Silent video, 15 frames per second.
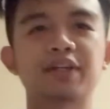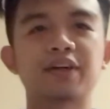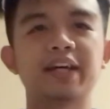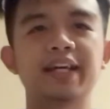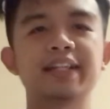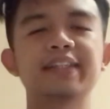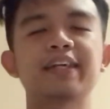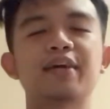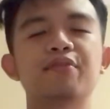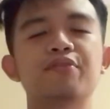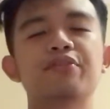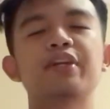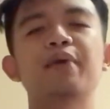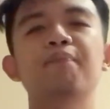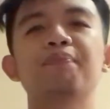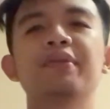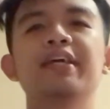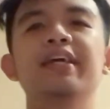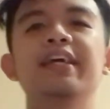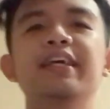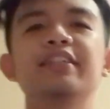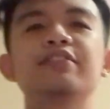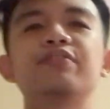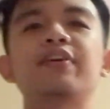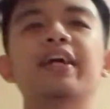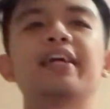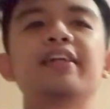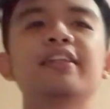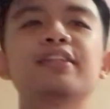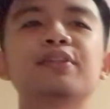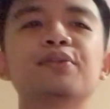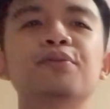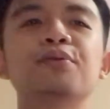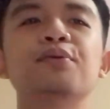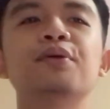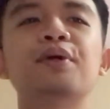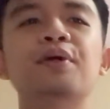and time frame, it's vital to